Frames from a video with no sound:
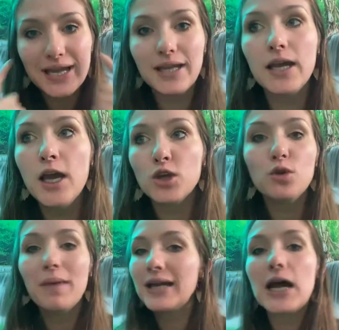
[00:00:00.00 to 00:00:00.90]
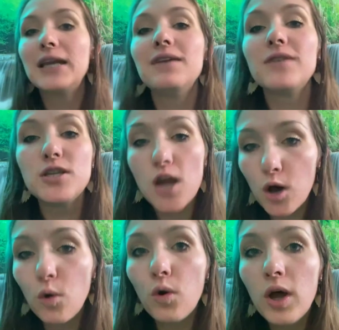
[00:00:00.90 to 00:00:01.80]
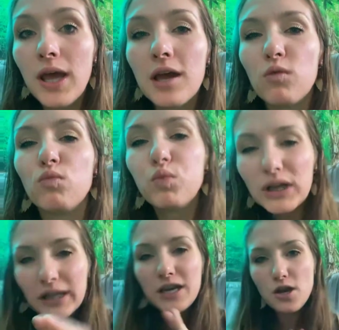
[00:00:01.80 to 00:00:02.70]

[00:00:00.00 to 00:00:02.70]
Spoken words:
And you might not even really